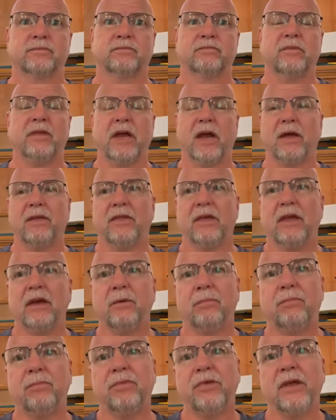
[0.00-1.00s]

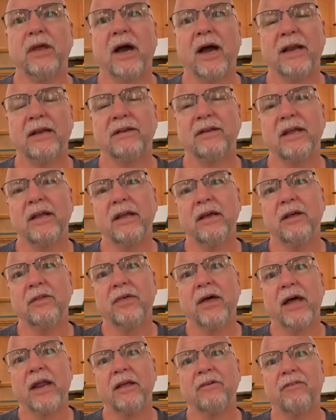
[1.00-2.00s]
The idea
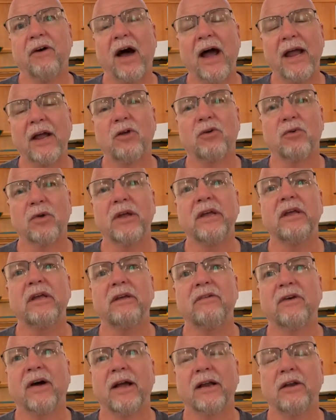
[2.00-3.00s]
that if I
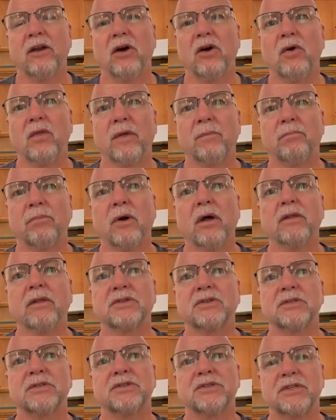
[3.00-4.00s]
grieve, I know that
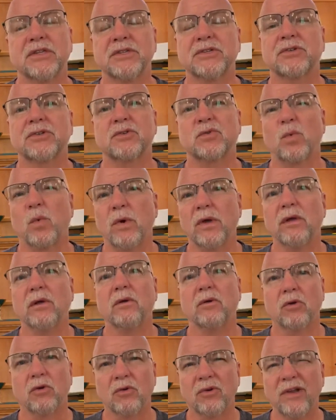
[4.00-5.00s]
brothers and sisters
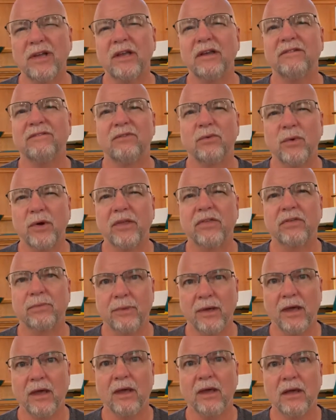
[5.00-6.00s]
will grieve with
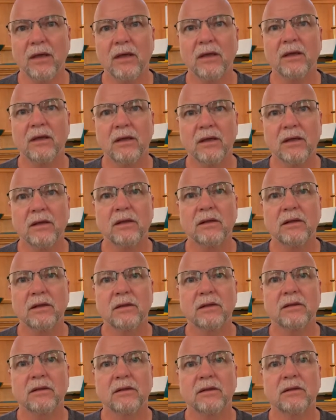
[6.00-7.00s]
me.
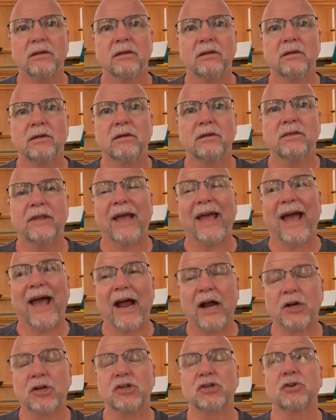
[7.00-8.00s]
They
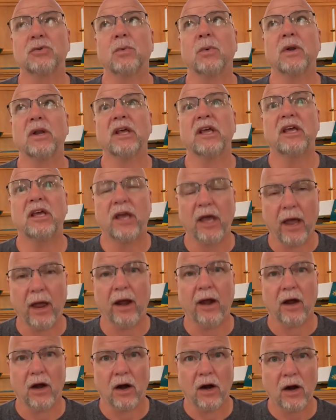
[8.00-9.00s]
actually
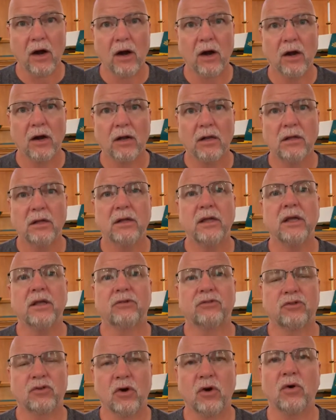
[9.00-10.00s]
care.
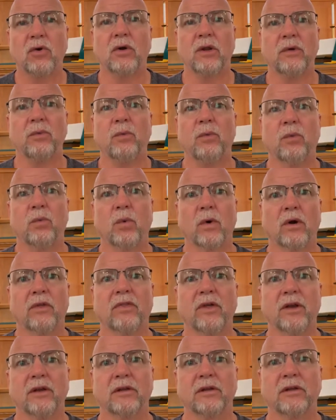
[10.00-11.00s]
Is totally
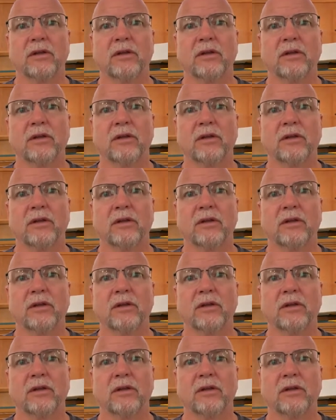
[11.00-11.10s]
worth it.